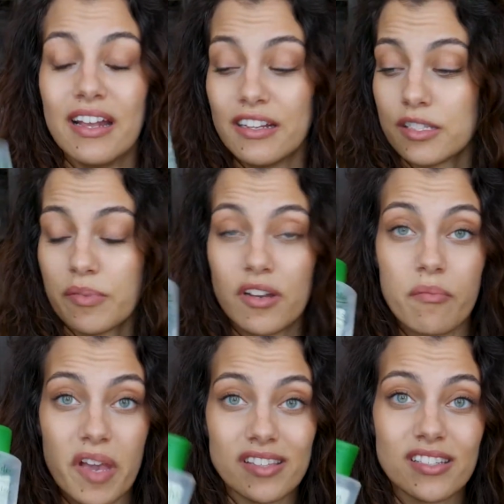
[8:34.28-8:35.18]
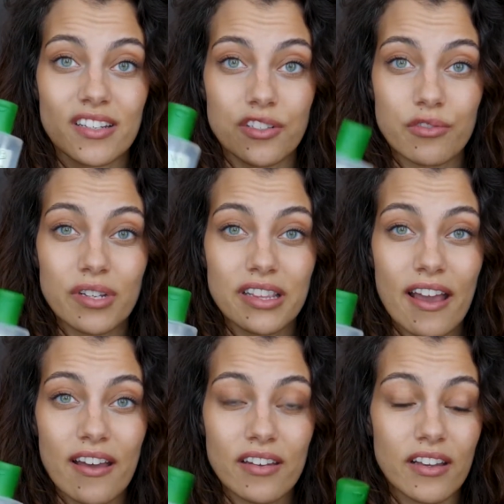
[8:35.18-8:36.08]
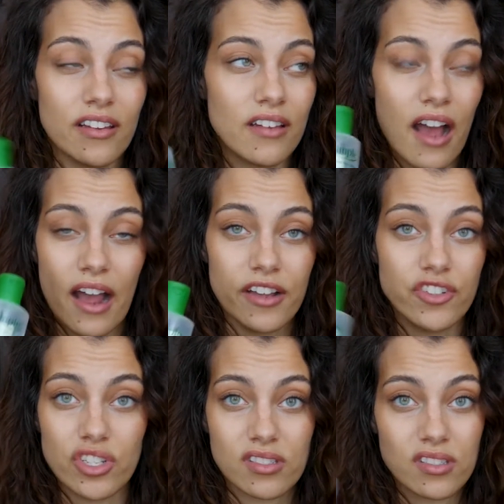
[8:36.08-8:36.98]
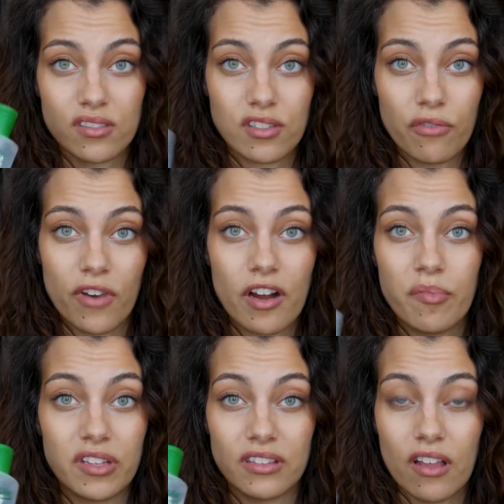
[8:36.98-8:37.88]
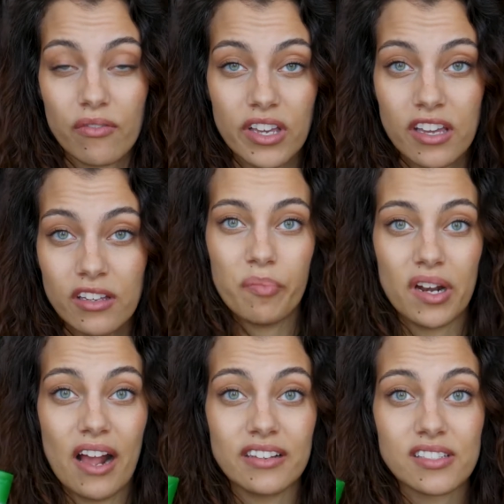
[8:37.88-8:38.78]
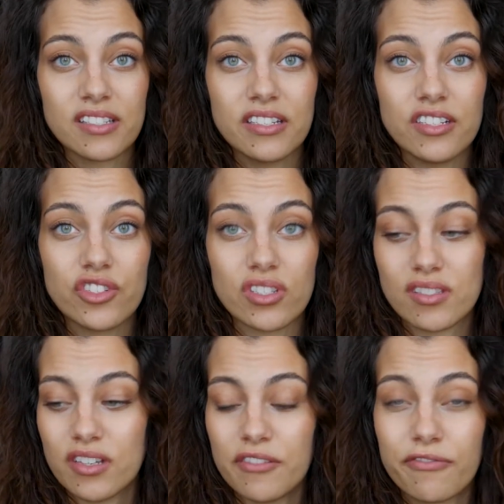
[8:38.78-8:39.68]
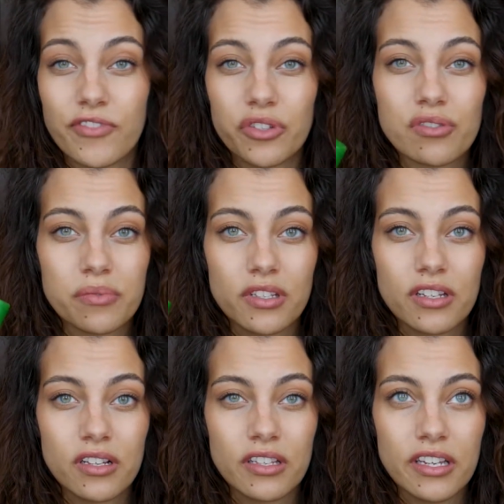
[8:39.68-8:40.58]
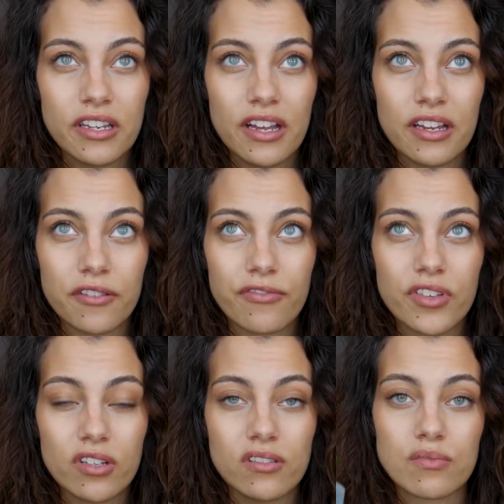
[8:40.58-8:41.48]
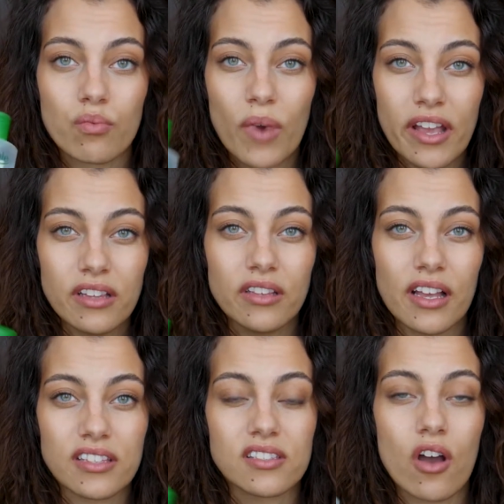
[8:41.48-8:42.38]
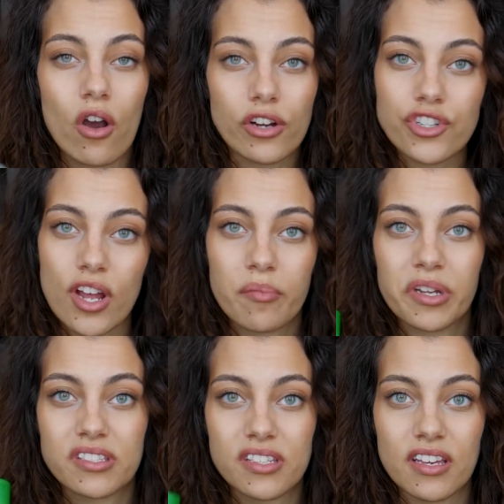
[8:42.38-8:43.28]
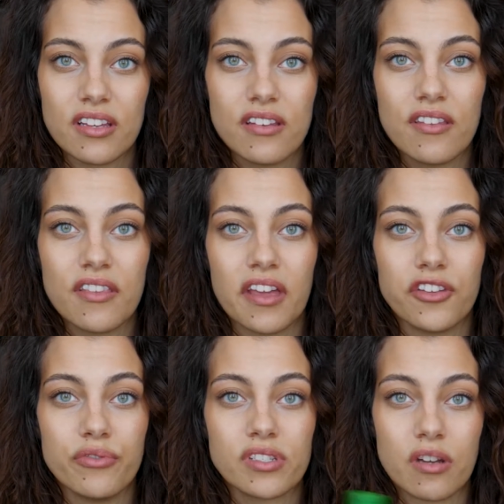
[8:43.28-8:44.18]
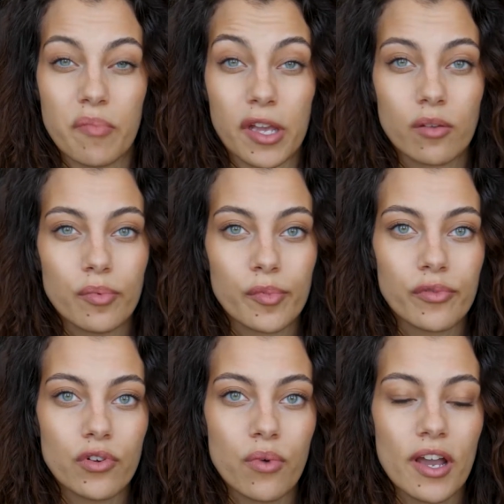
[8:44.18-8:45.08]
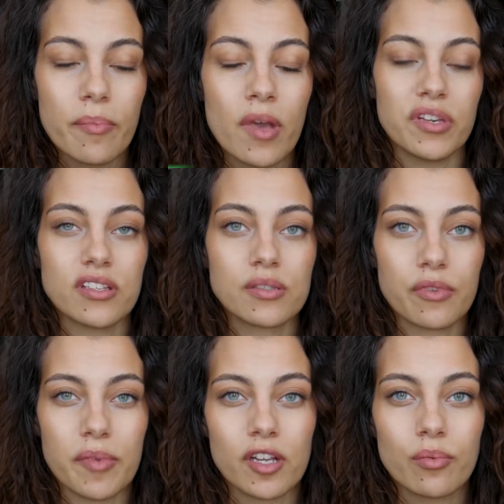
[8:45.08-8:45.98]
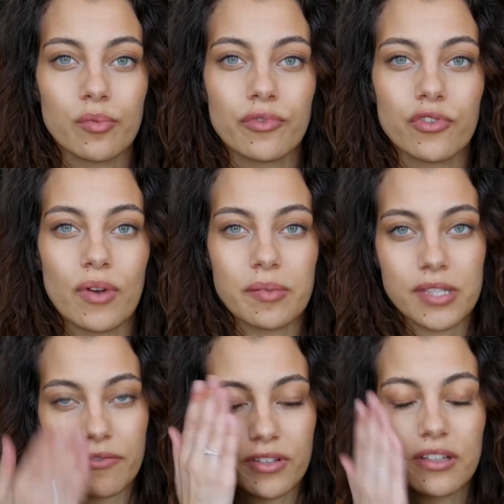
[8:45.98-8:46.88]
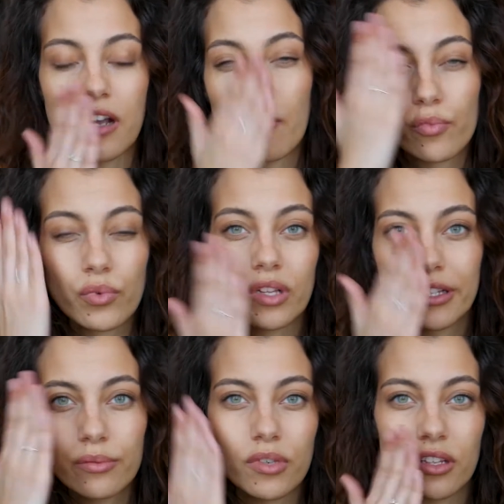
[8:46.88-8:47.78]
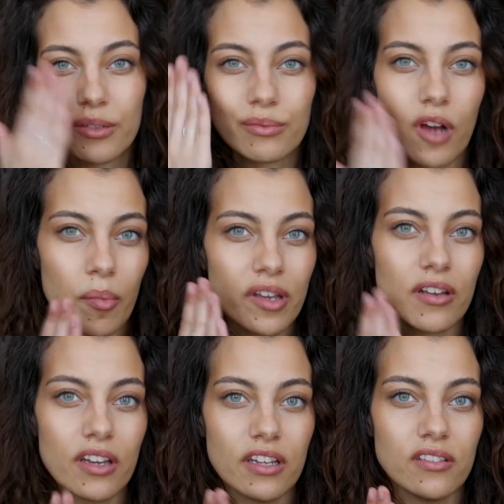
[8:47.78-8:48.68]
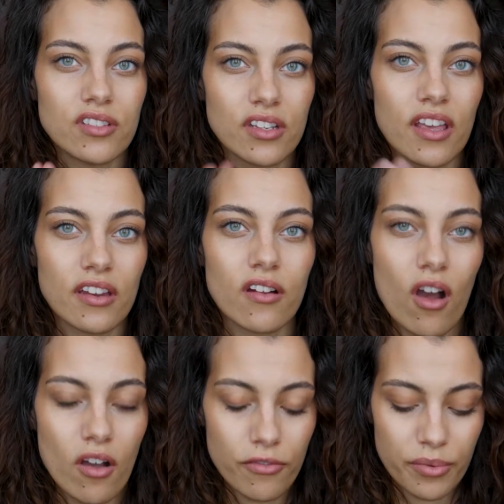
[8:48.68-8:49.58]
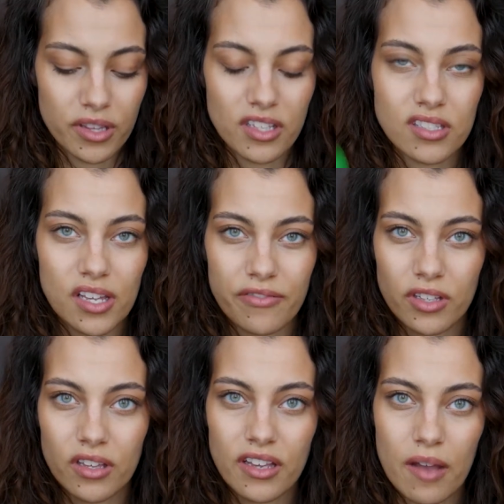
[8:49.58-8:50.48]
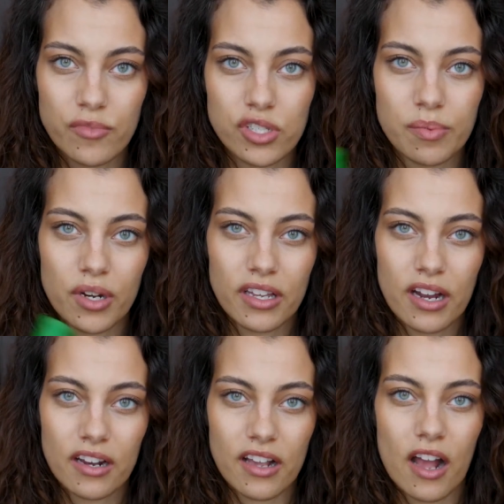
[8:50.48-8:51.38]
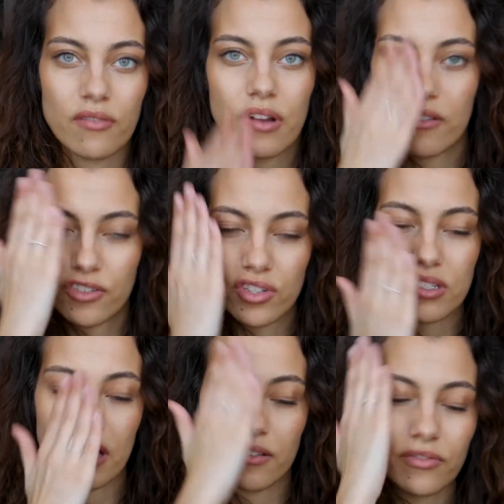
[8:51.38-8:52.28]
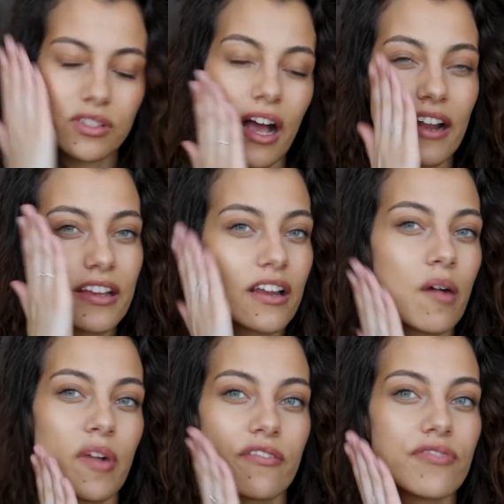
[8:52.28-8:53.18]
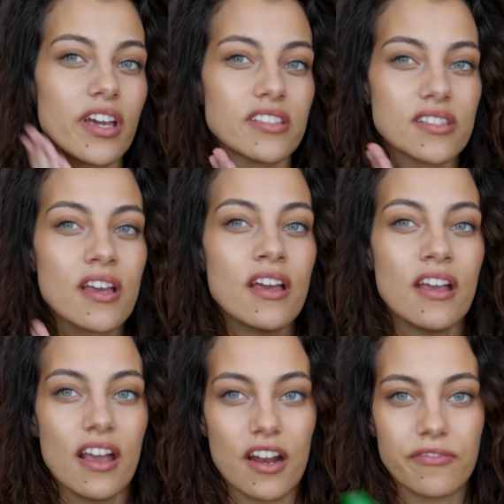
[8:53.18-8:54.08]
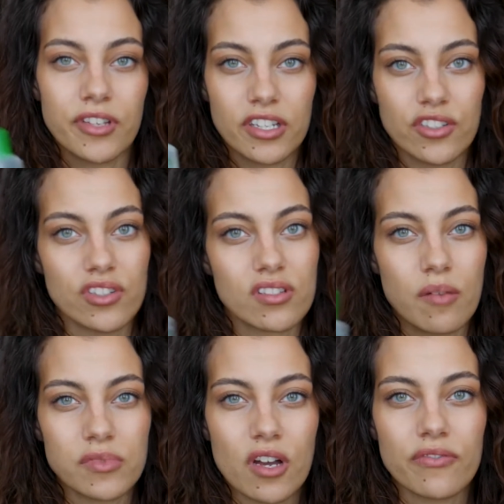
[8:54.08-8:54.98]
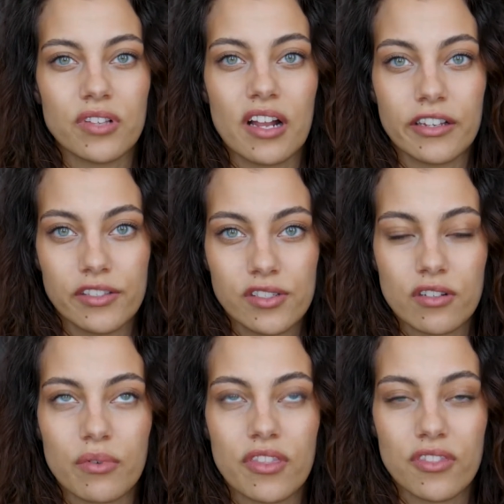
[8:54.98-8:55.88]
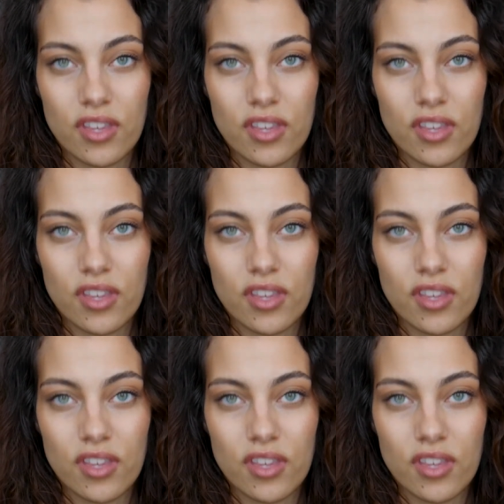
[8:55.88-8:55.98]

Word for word: And it's been amazing at doing that. And I just so far have been loving it. But honestly, it just, it feels really clean and it feels way less harsh on my skin than using a makeup remover wipe. Because with makeup remover wipes, I feel like I'm really, really rubbing it to get it off. With this, I feel like I'm just putting it on a cotton round and just kind of gliding it on my face and I feel like it just comes off a lot easier with